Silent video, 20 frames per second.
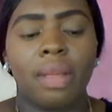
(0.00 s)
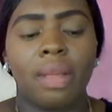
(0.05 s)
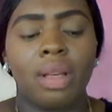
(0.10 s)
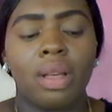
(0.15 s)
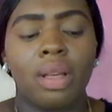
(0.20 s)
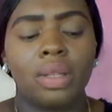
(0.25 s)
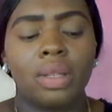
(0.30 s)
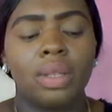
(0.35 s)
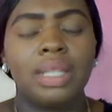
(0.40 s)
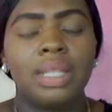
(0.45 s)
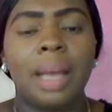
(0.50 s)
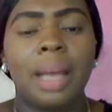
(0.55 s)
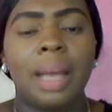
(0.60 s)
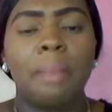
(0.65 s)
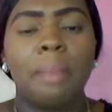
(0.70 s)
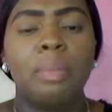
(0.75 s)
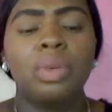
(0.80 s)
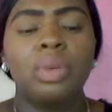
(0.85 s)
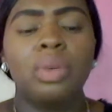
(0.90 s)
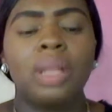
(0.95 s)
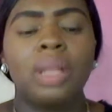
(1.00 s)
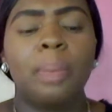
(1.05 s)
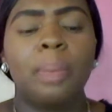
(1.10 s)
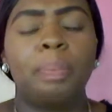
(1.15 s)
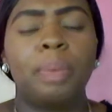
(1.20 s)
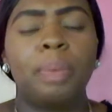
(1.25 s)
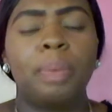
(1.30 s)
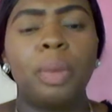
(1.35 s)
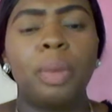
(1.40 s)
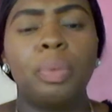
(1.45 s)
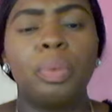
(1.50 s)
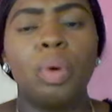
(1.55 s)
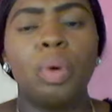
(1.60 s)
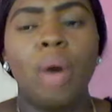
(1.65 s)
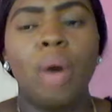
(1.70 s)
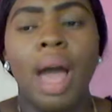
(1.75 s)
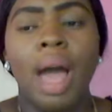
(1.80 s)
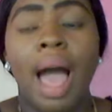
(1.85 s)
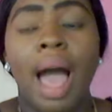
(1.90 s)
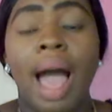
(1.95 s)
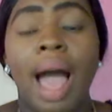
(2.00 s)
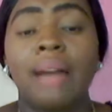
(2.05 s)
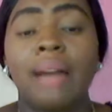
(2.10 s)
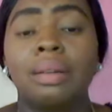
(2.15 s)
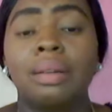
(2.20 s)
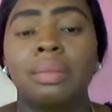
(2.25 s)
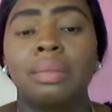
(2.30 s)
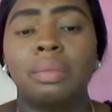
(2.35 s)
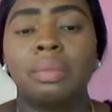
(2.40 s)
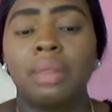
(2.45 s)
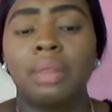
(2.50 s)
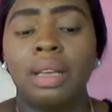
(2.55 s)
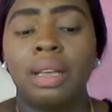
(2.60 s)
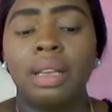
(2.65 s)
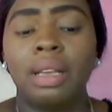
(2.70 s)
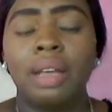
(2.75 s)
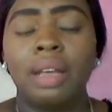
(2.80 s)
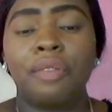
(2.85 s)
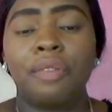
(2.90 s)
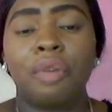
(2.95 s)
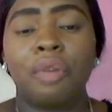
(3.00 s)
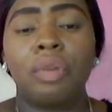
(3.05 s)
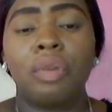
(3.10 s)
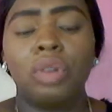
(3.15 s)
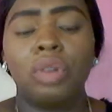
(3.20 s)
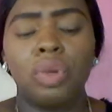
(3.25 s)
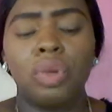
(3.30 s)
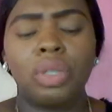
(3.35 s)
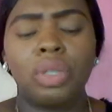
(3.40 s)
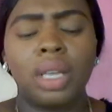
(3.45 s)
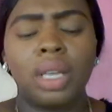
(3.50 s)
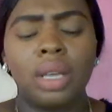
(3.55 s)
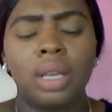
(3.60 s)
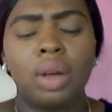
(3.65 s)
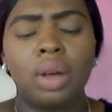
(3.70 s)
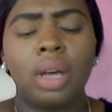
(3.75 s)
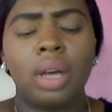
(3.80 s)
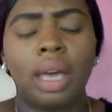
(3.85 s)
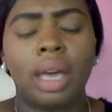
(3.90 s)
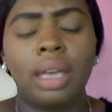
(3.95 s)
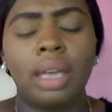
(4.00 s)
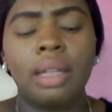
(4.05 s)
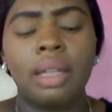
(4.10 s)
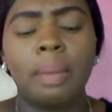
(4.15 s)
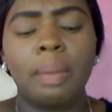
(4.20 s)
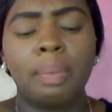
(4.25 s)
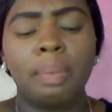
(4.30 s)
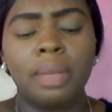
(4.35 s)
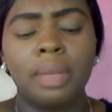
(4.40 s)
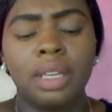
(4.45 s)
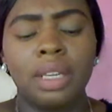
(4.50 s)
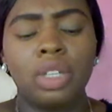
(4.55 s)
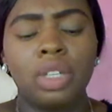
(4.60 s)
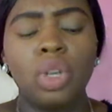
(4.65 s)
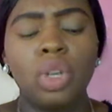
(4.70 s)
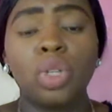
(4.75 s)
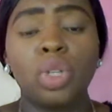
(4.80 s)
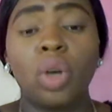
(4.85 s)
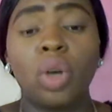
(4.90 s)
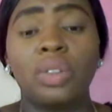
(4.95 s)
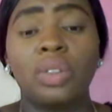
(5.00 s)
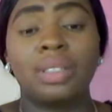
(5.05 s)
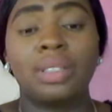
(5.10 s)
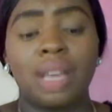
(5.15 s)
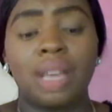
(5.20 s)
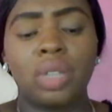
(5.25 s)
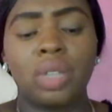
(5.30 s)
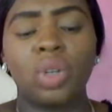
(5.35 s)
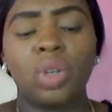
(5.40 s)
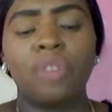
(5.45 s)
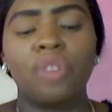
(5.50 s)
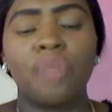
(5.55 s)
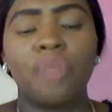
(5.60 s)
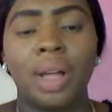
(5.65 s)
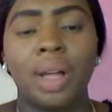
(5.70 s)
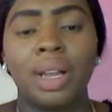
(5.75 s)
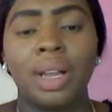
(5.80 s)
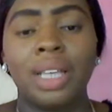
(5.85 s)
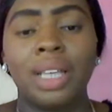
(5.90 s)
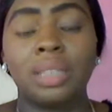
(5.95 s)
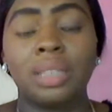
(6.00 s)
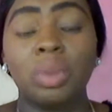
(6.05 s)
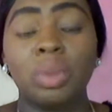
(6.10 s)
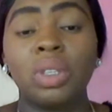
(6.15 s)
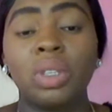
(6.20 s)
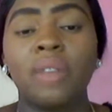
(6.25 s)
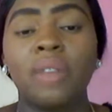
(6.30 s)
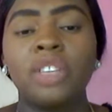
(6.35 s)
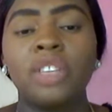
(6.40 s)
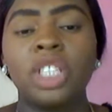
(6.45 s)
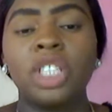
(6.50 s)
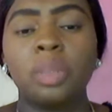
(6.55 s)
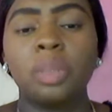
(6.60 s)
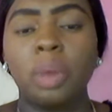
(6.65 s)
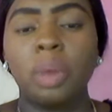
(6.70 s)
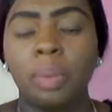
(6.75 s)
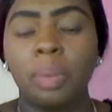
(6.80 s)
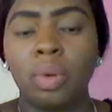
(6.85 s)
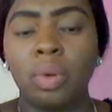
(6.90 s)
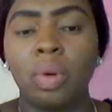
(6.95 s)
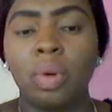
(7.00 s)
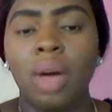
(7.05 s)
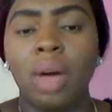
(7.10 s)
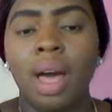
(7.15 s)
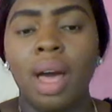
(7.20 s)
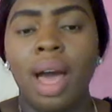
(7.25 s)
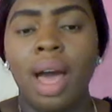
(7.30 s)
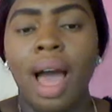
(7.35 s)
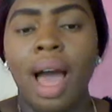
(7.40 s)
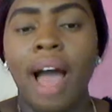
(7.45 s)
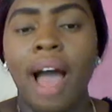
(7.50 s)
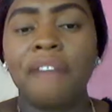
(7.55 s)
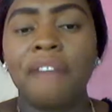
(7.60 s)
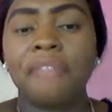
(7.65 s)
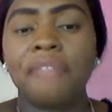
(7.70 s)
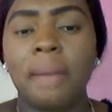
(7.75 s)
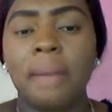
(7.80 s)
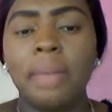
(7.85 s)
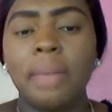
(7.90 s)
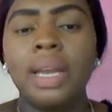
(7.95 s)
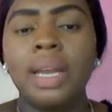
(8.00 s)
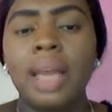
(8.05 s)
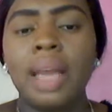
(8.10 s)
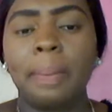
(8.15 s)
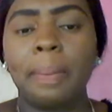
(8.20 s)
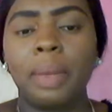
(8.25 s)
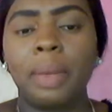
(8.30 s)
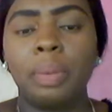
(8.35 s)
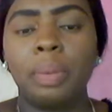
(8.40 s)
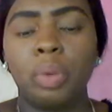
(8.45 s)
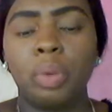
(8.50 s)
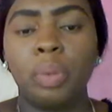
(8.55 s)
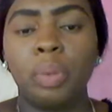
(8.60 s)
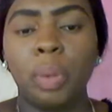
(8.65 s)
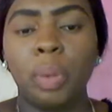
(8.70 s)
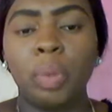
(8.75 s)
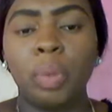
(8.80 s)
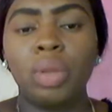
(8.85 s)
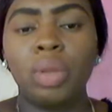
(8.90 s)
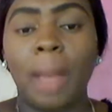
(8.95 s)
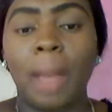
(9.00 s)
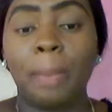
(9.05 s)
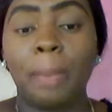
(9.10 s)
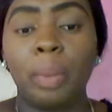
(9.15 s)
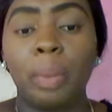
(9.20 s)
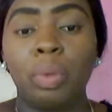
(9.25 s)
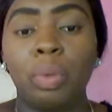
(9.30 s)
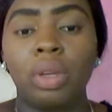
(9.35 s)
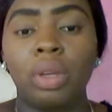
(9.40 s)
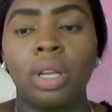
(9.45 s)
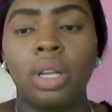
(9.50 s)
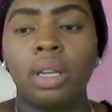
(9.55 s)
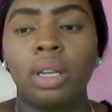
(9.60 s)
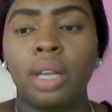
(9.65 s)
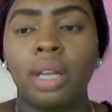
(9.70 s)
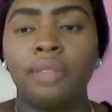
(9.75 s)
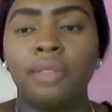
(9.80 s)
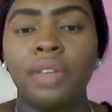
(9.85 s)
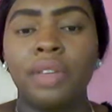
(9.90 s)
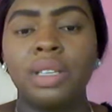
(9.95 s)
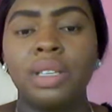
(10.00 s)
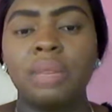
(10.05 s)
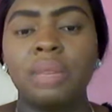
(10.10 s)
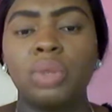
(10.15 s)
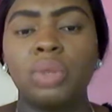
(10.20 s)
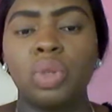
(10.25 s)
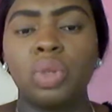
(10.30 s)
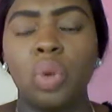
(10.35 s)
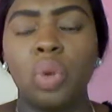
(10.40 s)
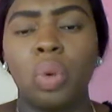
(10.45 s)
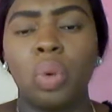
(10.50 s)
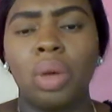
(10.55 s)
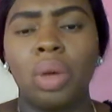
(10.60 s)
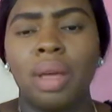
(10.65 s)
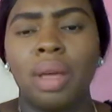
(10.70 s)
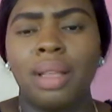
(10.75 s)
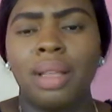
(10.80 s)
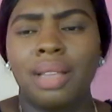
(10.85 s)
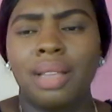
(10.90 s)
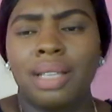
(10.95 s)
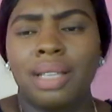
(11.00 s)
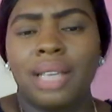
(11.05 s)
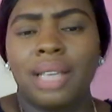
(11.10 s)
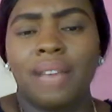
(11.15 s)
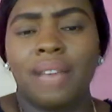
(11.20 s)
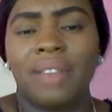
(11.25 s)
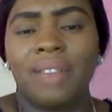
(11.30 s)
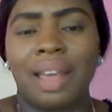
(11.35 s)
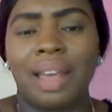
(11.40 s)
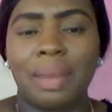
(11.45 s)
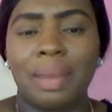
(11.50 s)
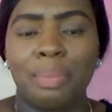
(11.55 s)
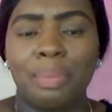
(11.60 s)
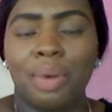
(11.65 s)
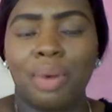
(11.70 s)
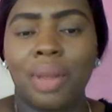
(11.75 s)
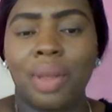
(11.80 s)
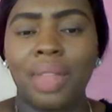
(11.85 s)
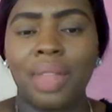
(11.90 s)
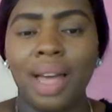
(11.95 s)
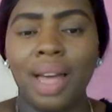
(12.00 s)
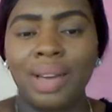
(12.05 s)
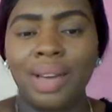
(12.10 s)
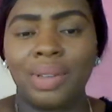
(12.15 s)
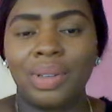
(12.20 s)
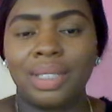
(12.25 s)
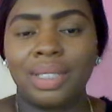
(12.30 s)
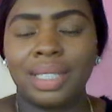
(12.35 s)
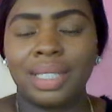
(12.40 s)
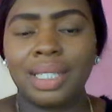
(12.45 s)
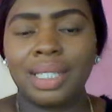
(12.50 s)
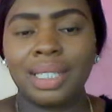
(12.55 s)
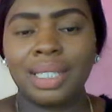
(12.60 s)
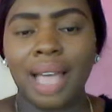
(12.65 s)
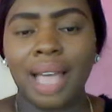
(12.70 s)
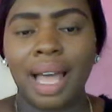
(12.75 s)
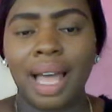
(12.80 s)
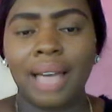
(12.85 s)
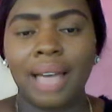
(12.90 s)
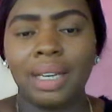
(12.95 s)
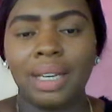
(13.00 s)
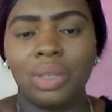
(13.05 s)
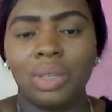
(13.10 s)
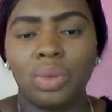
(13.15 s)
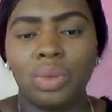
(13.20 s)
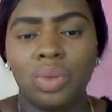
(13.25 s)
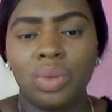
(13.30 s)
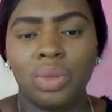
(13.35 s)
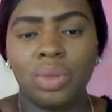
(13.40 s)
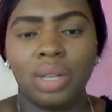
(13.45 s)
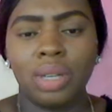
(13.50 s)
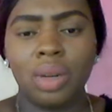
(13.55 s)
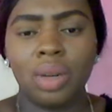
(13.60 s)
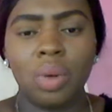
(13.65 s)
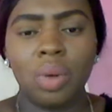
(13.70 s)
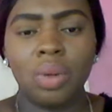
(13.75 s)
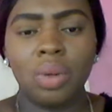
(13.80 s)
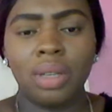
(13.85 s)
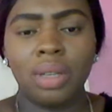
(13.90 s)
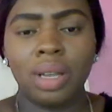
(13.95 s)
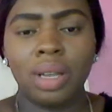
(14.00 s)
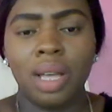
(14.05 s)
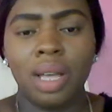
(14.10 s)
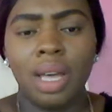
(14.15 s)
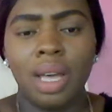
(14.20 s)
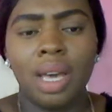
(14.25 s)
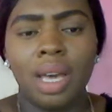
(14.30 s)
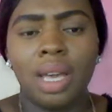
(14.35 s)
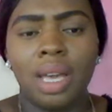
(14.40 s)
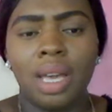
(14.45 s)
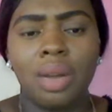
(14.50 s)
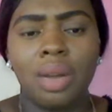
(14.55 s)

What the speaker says: So these are mostly people, and you see, okay, in the issue of sexual violence, most of these people are familiar people, people that the victims know. They take like a brother or a sister, and they do the whole, they